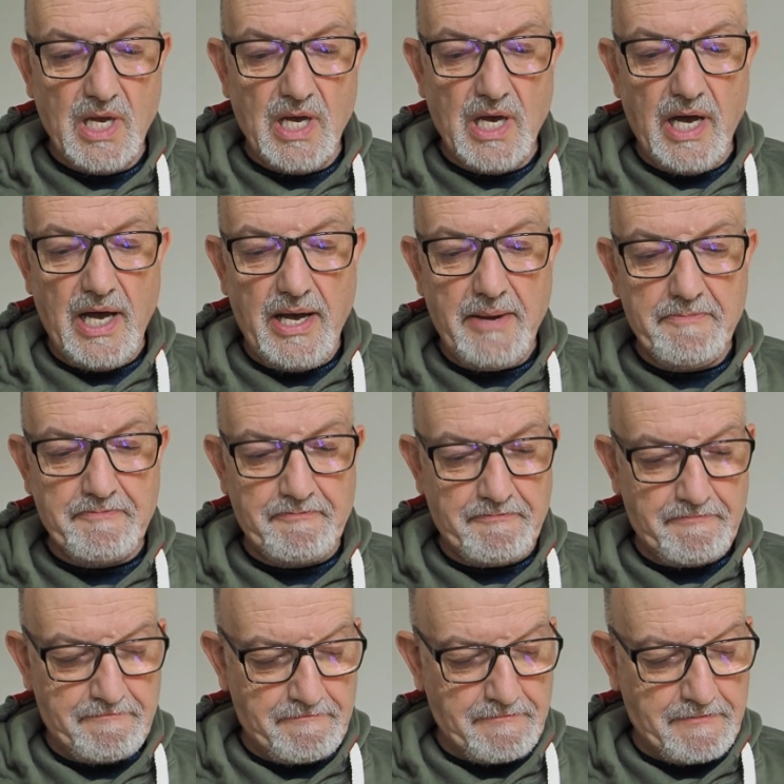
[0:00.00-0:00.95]
I
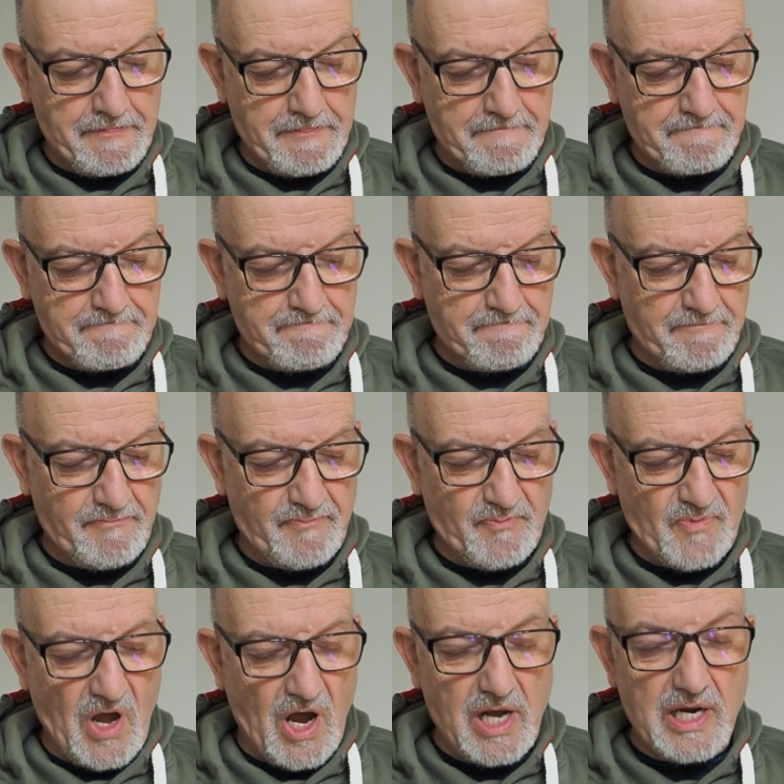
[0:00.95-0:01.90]

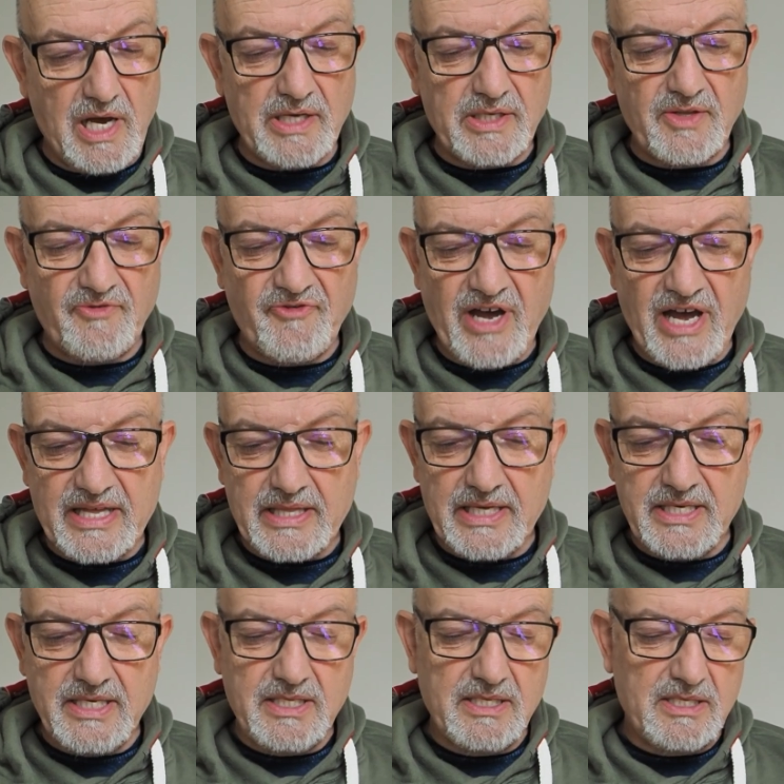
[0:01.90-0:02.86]
like the fact that
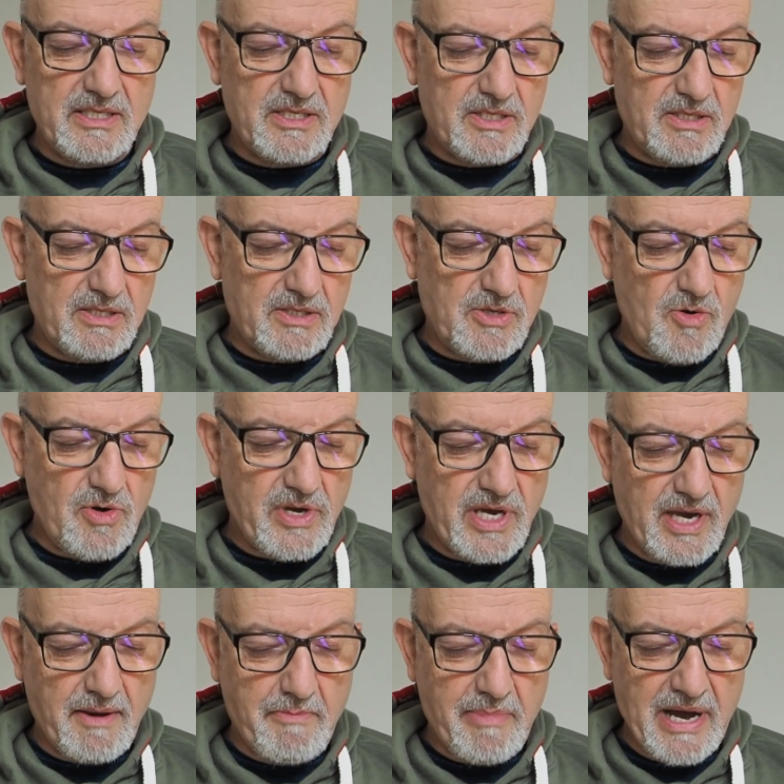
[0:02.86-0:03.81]
in
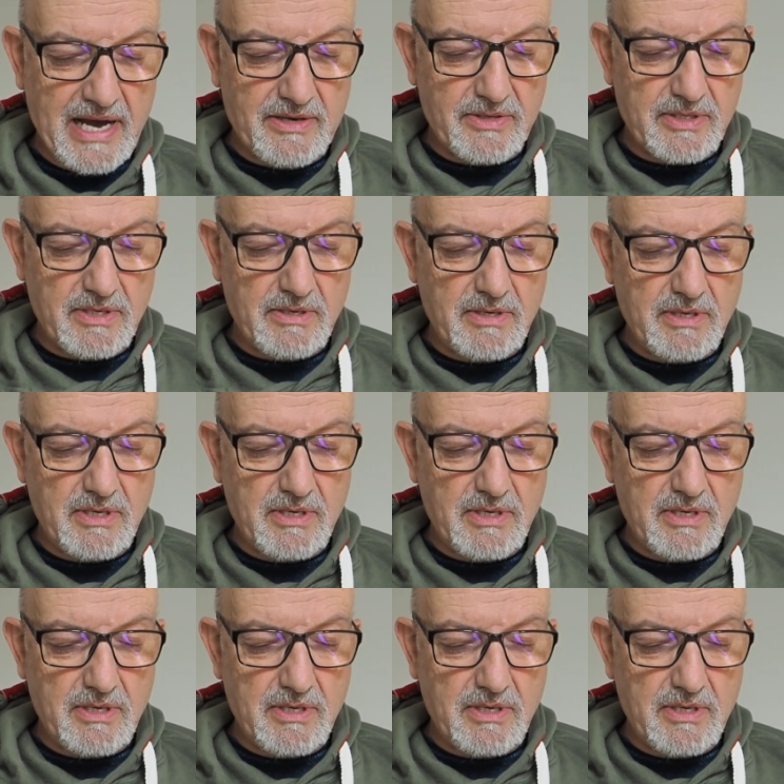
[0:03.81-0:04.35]
talking about